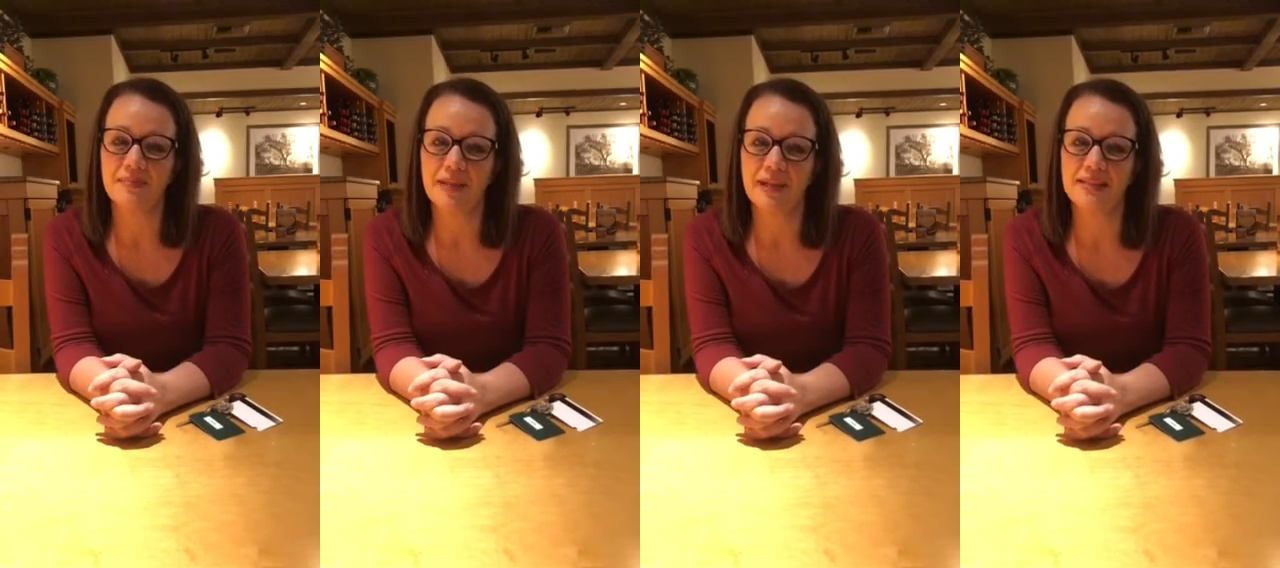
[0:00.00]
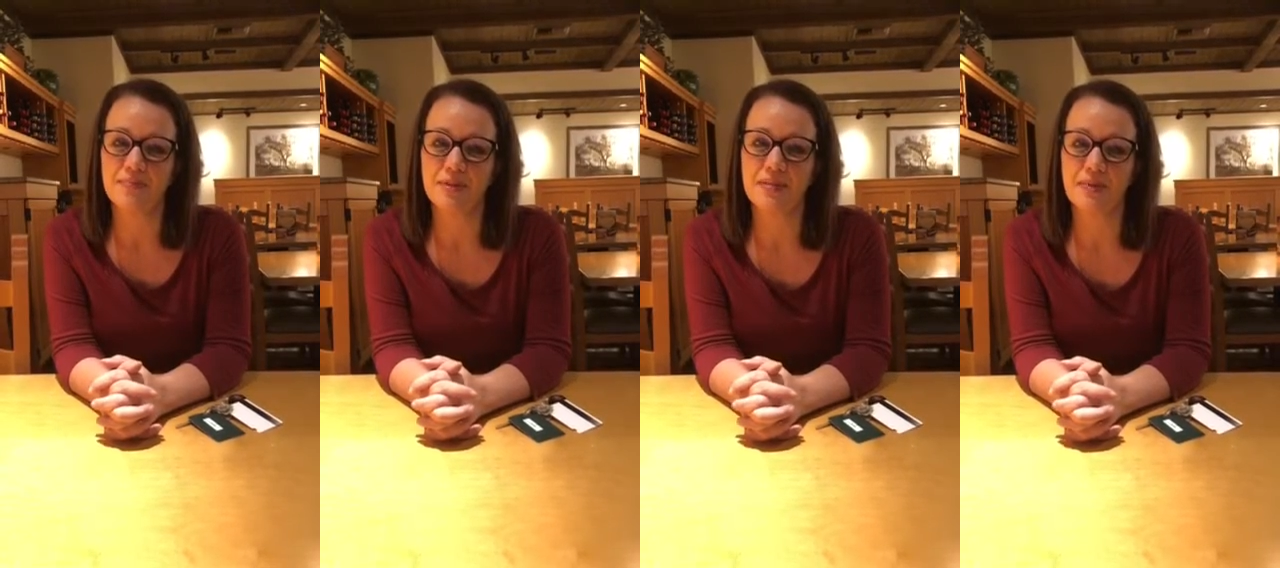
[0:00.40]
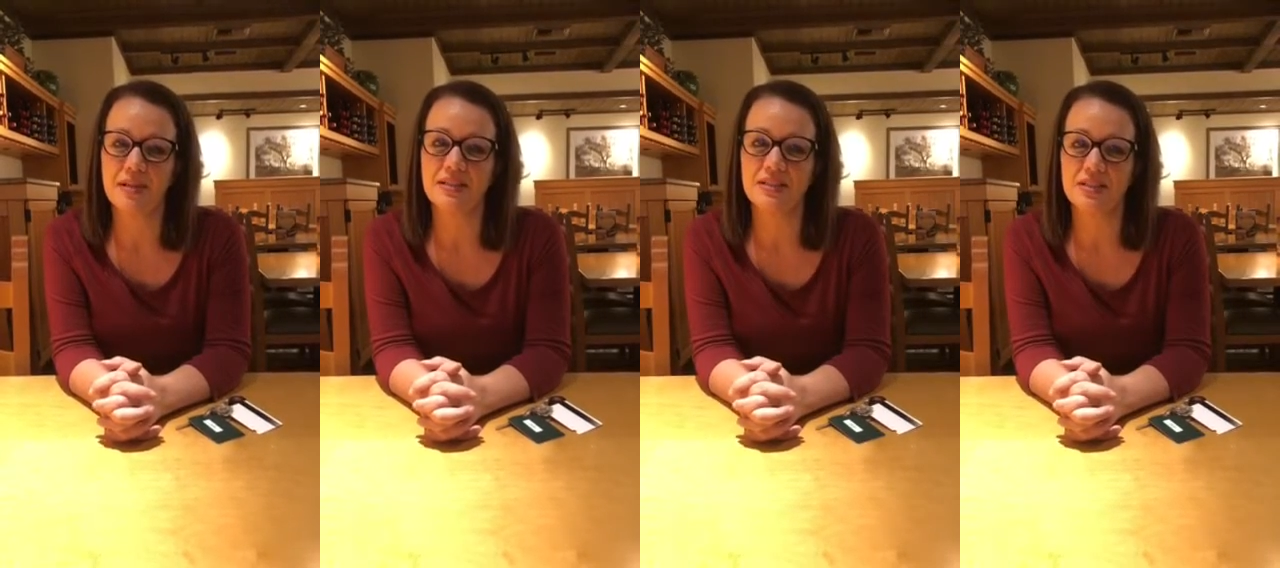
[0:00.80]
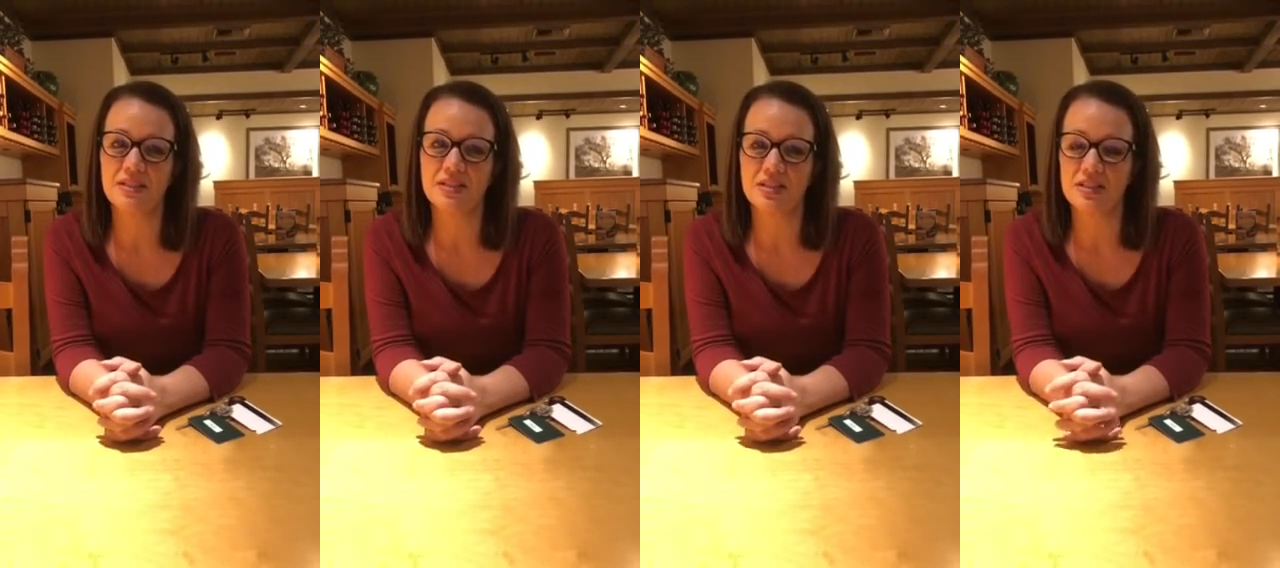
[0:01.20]
that's pretty much
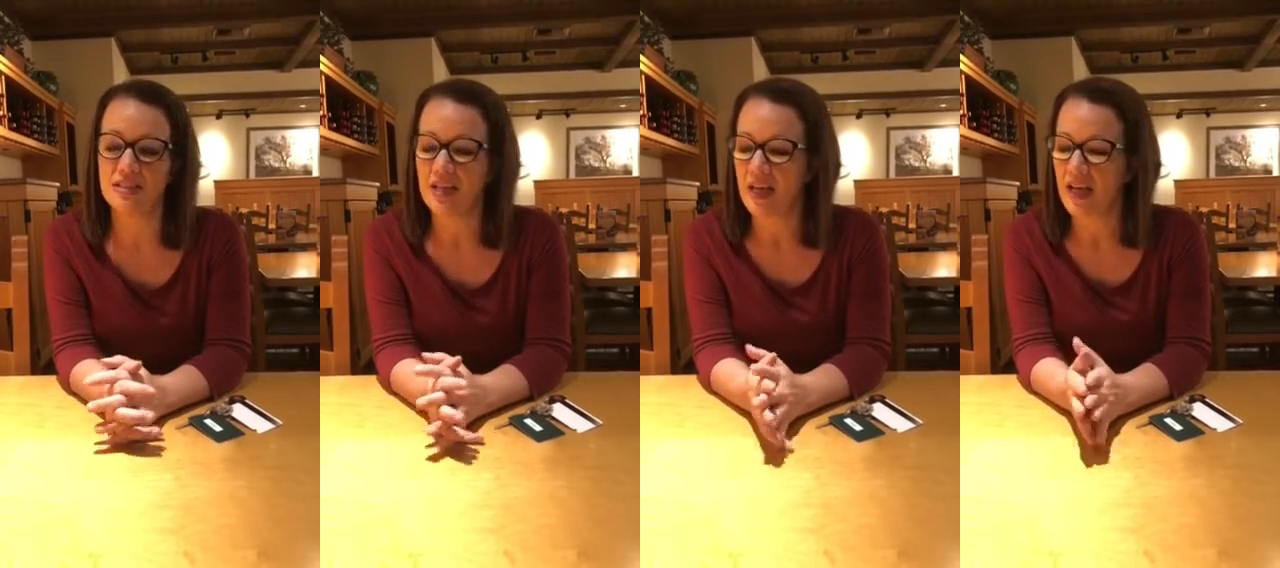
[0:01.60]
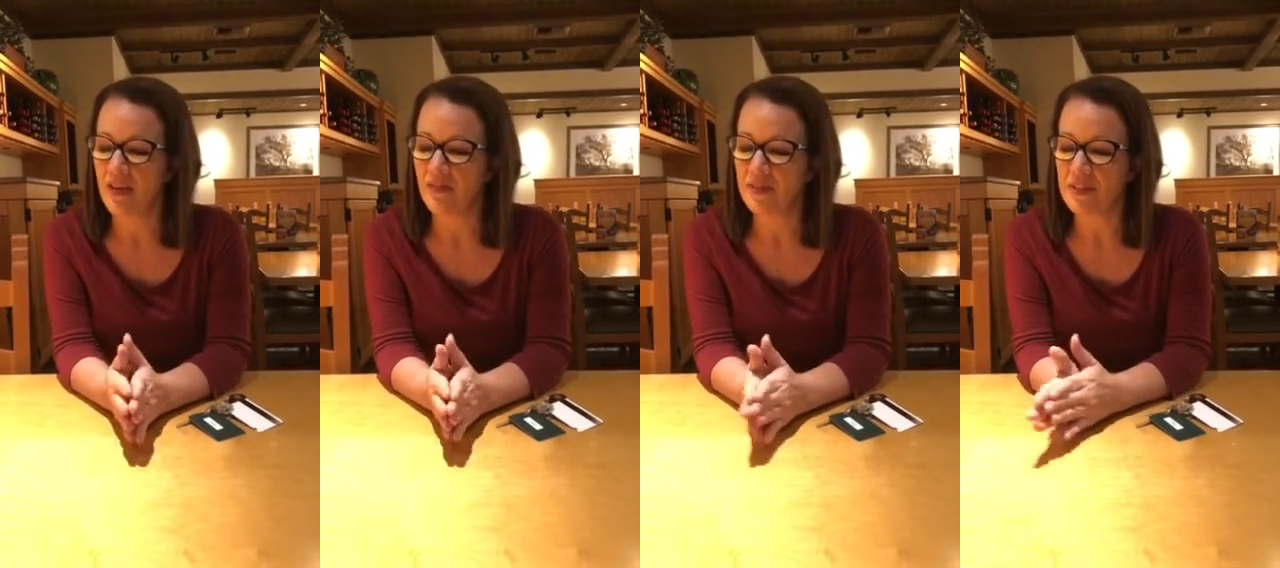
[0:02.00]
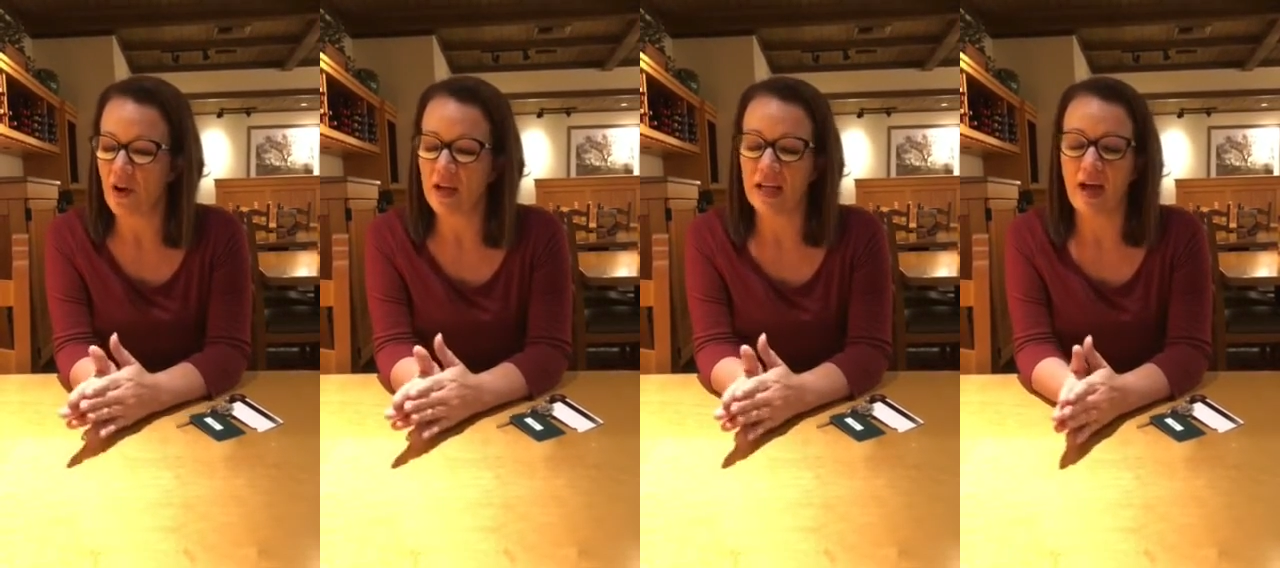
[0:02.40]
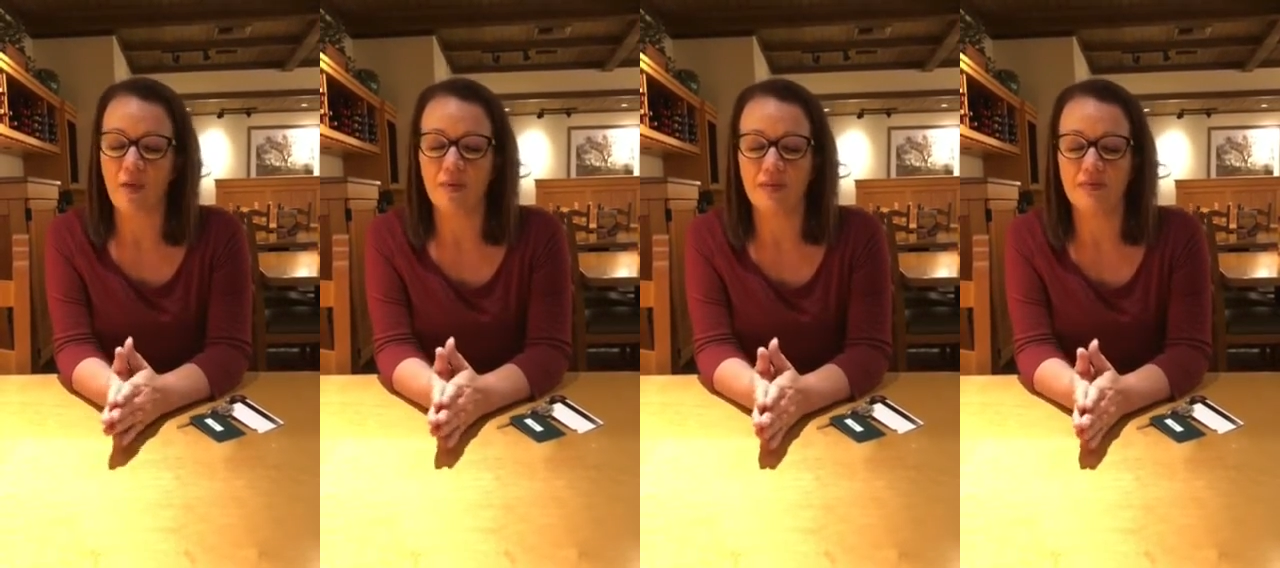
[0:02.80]
just starting
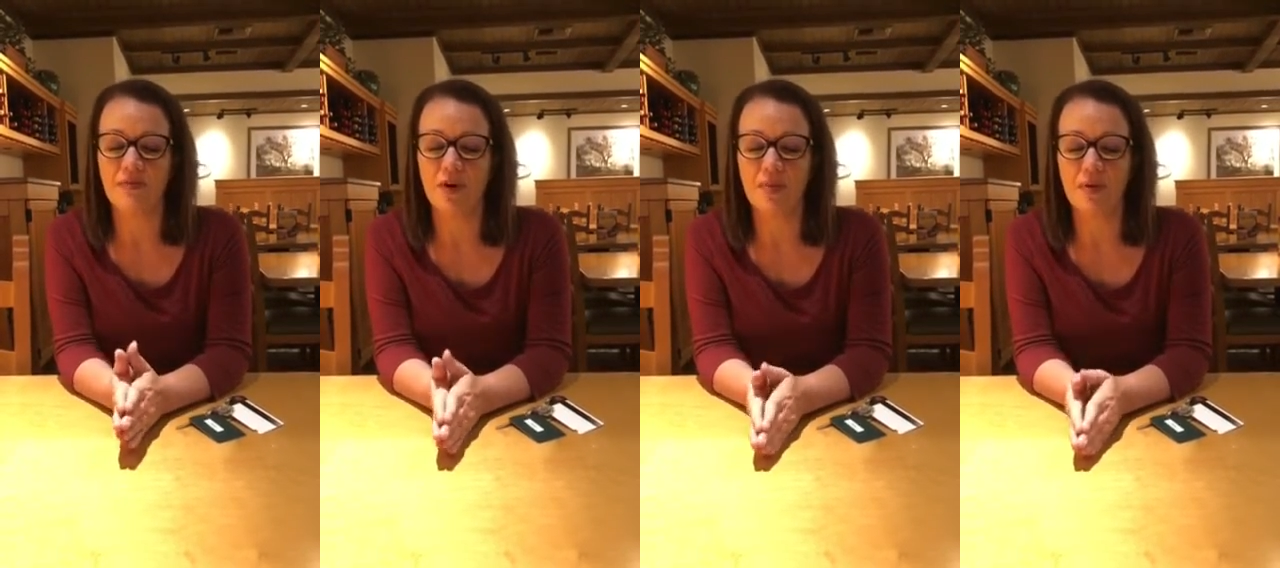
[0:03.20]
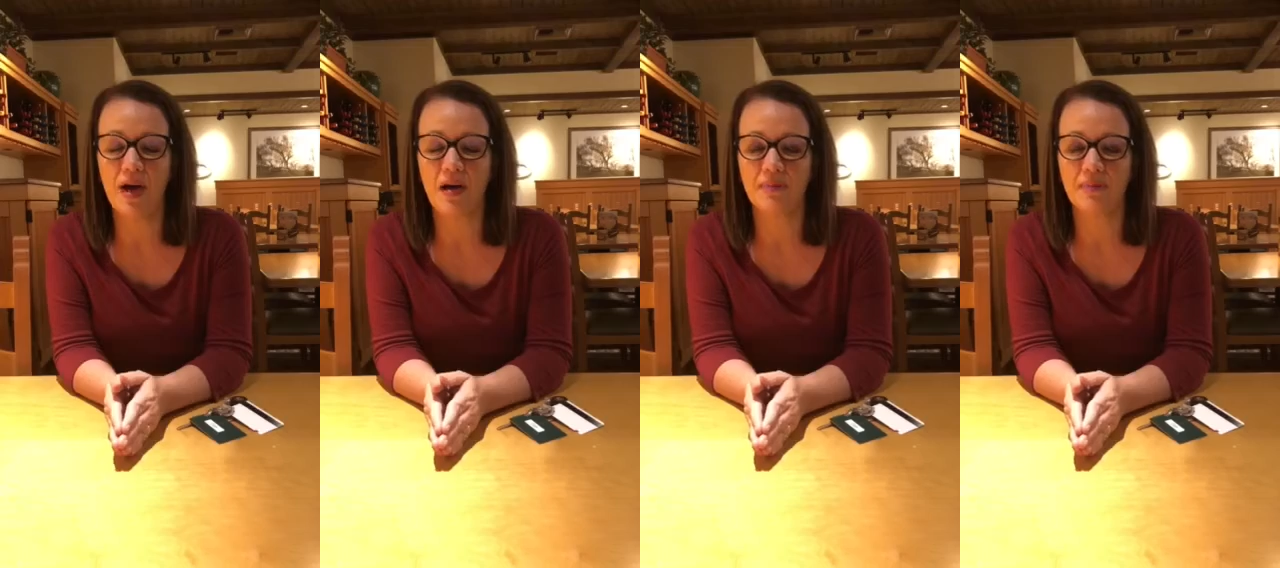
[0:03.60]
out with verbal